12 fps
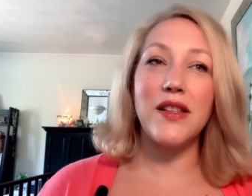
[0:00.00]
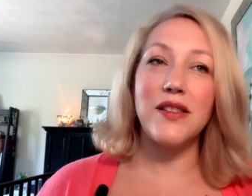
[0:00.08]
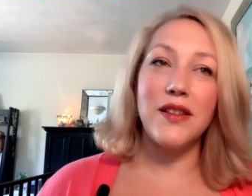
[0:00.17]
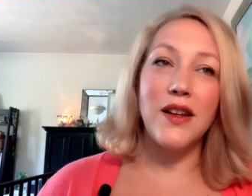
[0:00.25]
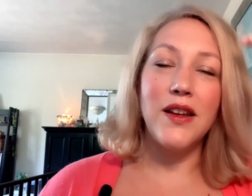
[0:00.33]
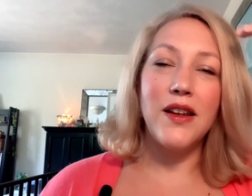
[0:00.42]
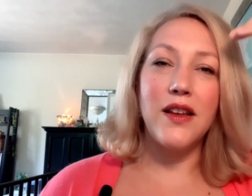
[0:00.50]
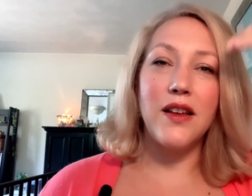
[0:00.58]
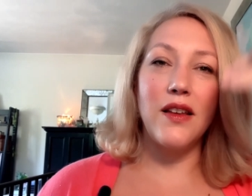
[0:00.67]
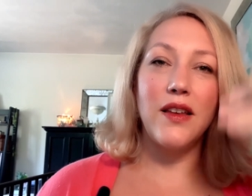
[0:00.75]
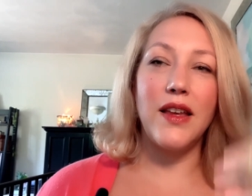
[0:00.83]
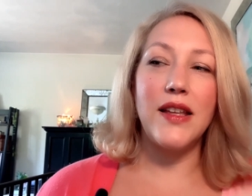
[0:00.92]
It's
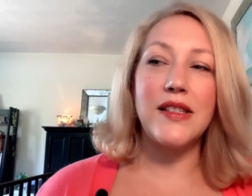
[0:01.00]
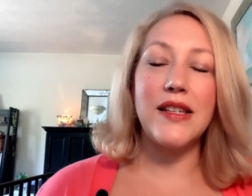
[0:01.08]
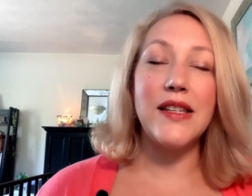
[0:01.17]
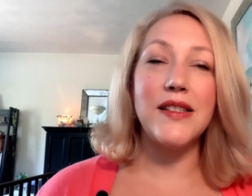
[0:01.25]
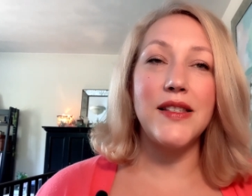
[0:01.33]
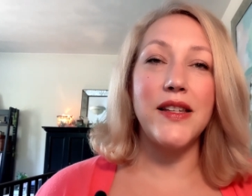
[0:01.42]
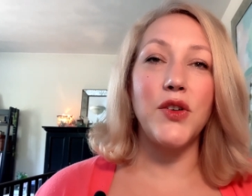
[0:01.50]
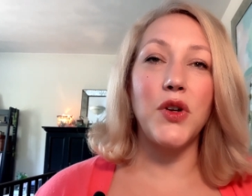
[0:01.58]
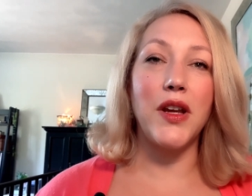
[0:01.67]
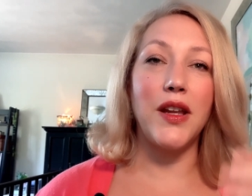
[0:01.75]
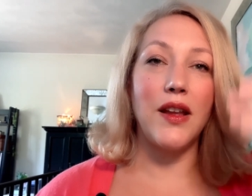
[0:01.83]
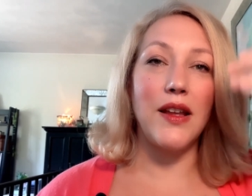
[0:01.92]
it's
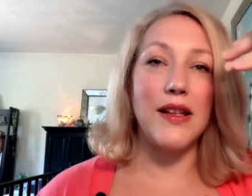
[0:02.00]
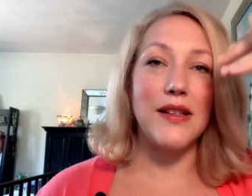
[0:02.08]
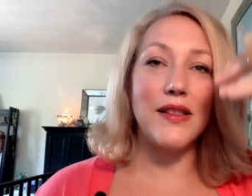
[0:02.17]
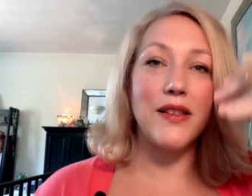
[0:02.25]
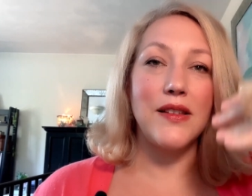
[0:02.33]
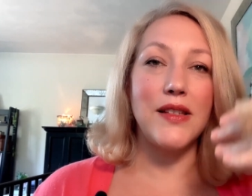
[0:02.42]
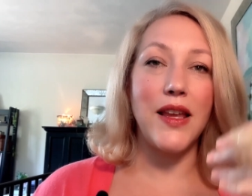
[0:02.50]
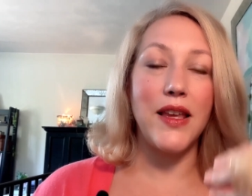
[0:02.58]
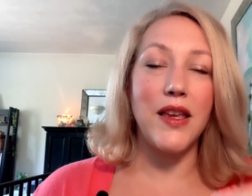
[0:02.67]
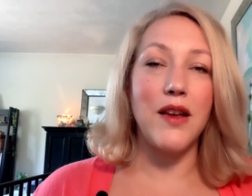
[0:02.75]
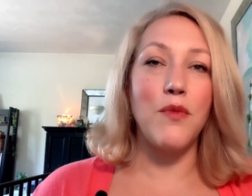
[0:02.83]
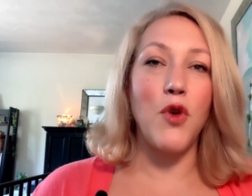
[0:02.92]
considerate, it's
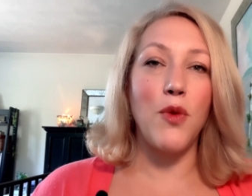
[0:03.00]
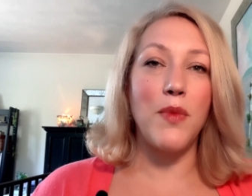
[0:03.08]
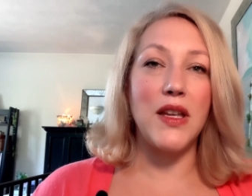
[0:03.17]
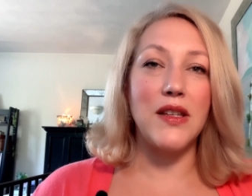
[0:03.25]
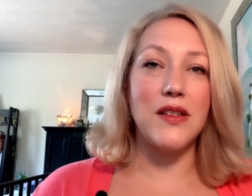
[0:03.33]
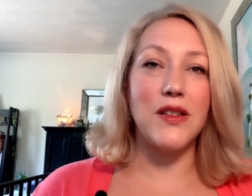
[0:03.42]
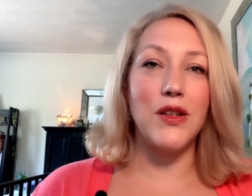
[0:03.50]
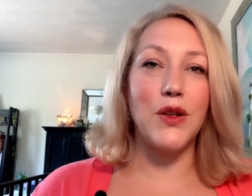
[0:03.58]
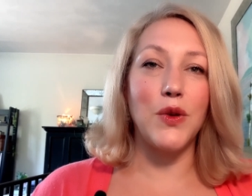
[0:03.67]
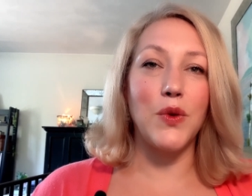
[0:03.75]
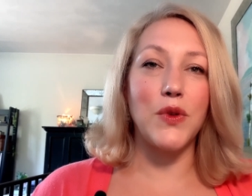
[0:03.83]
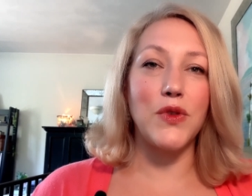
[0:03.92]
taking a moment
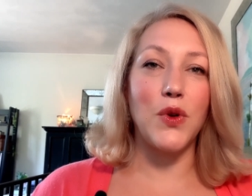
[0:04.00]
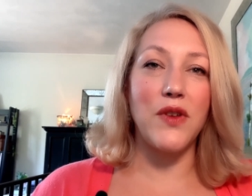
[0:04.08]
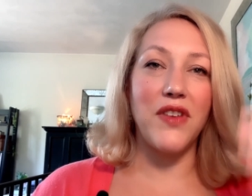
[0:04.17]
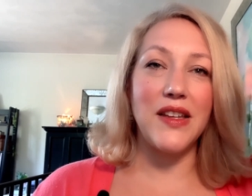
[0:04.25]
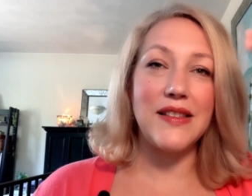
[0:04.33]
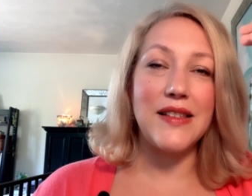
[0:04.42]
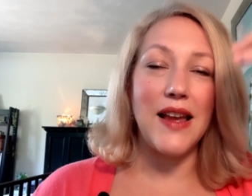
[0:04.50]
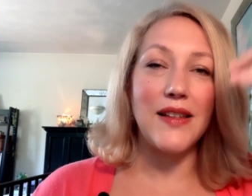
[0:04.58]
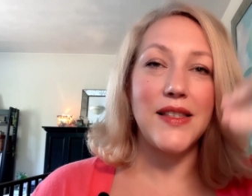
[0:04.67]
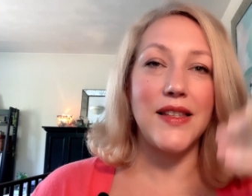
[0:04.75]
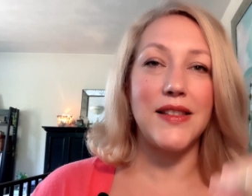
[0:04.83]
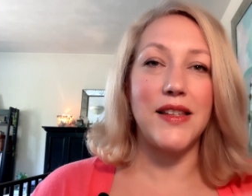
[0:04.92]
to sort of
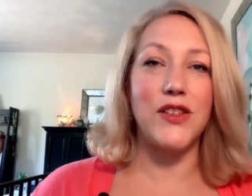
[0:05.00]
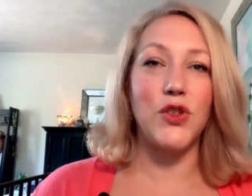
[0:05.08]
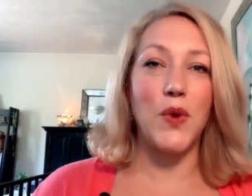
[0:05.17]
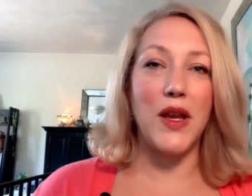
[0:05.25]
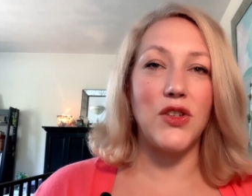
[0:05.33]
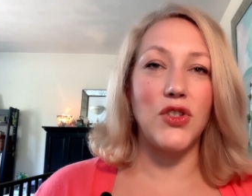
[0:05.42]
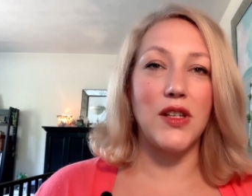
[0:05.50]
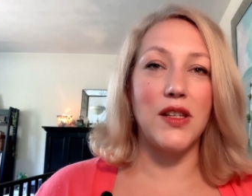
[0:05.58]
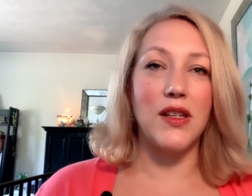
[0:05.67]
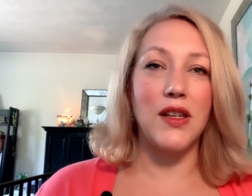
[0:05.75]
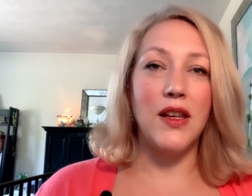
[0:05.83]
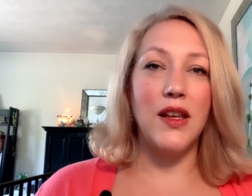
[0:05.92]
assess the
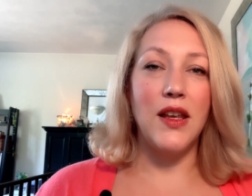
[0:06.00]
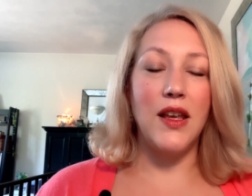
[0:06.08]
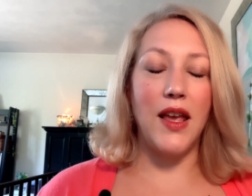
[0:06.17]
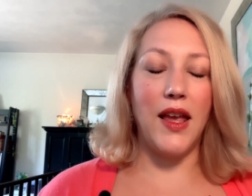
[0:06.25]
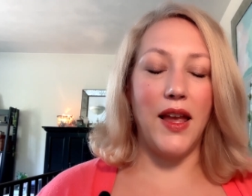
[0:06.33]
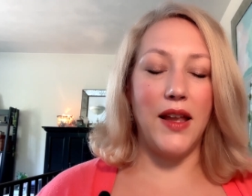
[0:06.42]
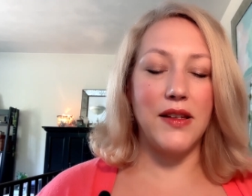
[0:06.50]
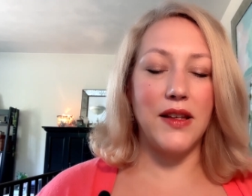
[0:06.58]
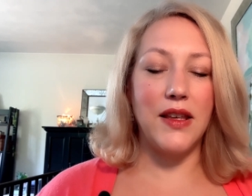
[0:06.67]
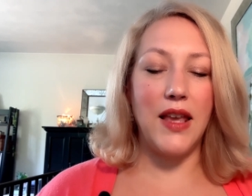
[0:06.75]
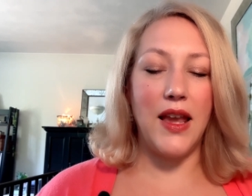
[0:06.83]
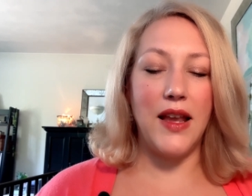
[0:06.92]
situation and
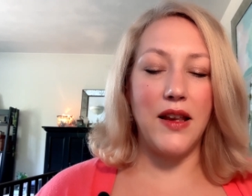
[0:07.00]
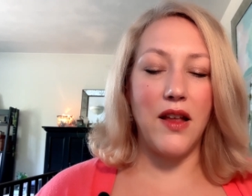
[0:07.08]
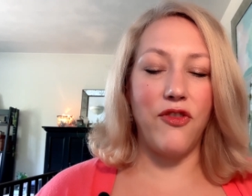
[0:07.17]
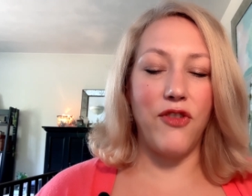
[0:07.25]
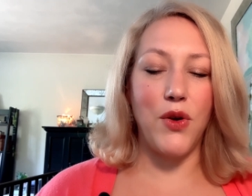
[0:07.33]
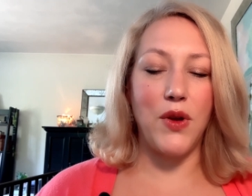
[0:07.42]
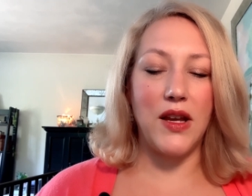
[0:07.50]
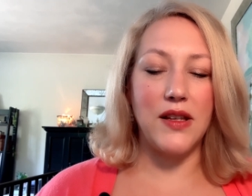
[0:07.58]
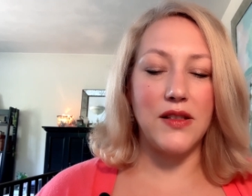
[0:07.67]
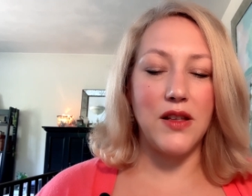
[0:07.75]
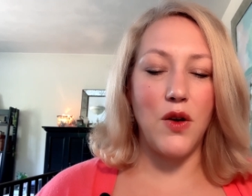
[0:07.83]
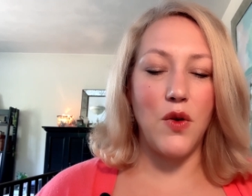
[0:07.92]
gain
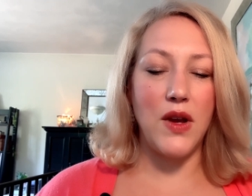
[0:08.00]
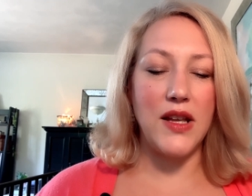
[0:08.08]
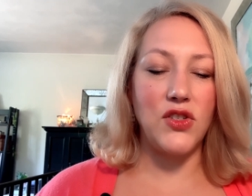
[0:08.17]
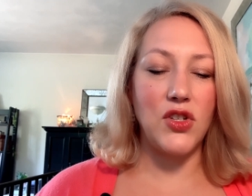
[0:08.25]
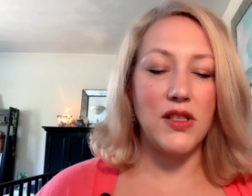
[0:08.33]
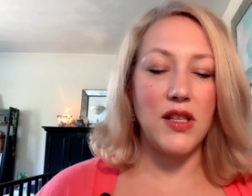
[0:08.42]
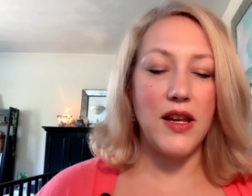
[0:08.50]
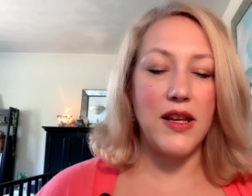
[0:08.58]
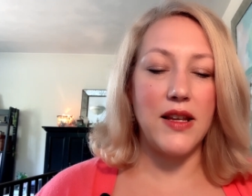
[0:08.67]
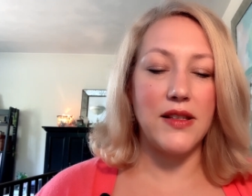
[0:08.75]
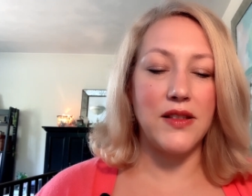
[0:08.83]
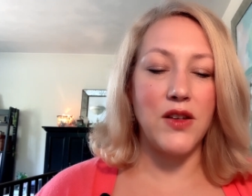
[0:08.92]
focus. So it's just
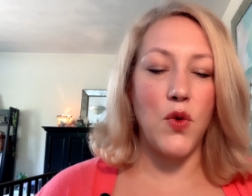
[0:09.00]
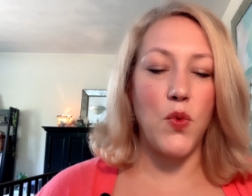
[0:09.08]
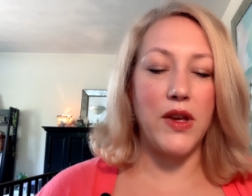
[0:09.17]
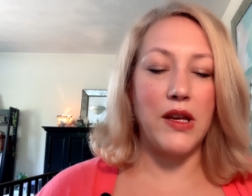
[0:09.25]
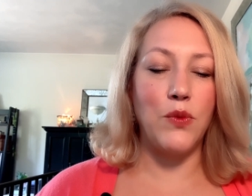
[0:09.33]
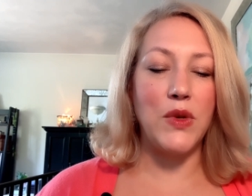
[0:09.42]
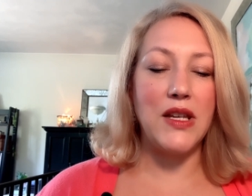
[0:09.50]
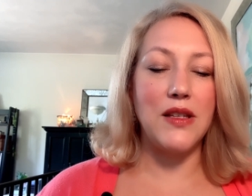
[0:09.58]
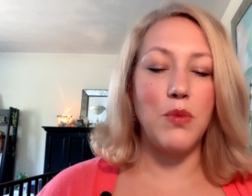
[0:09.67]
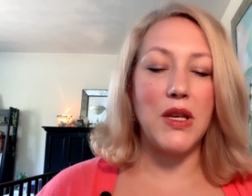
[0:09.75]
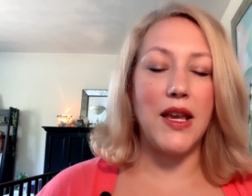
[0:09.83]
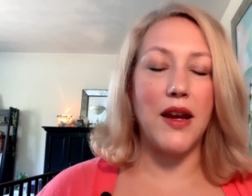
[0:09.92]
letting us know we we need
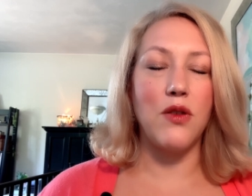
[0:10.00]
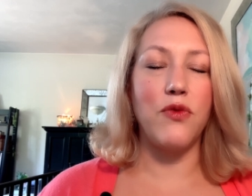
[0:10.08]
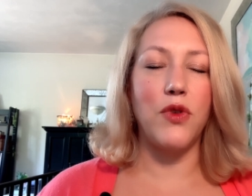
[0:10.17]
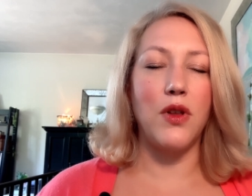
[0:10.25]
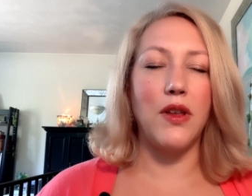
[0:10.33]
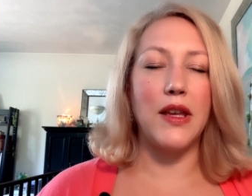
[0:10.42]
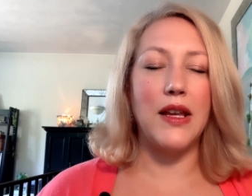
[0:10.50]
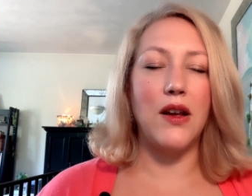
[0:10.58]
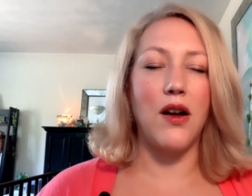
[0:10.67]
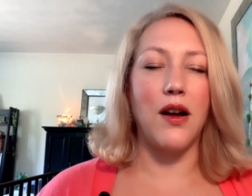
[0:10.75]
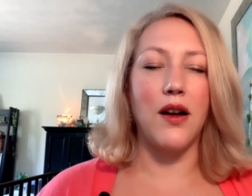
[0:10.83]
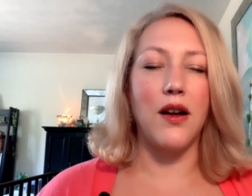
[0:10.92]
to be careful in
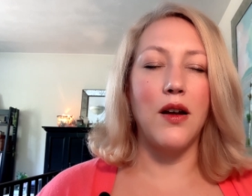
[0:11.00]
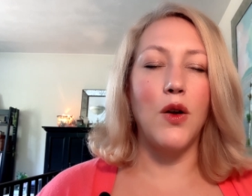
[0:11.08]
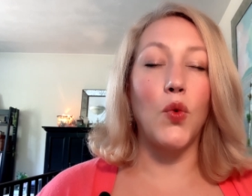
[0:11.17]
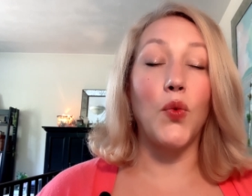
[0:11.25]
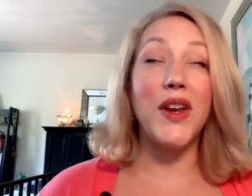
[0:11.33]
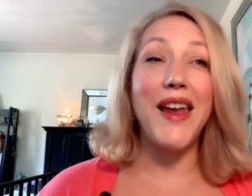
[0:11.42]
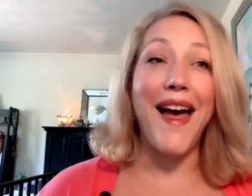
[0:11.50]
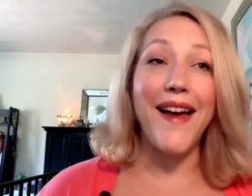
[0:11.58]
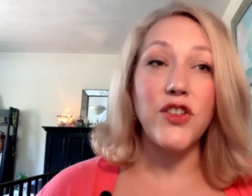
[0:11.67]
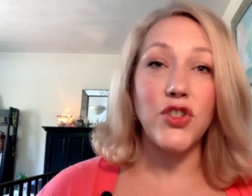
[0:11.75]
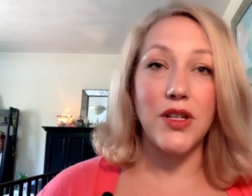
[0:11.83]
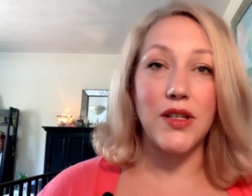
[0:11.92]
our
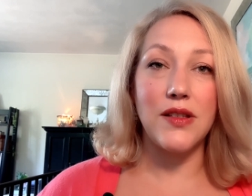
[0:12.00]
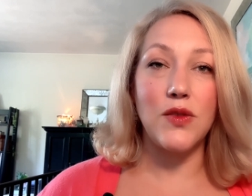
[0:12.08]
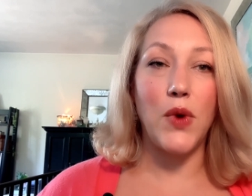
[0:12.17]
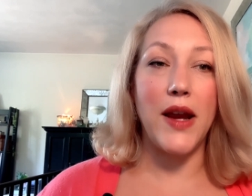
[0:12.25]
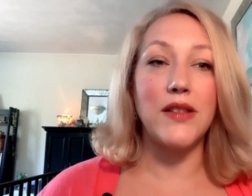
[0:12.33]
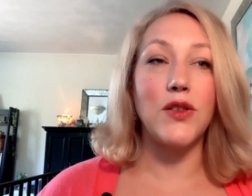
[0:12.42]
reactions, right?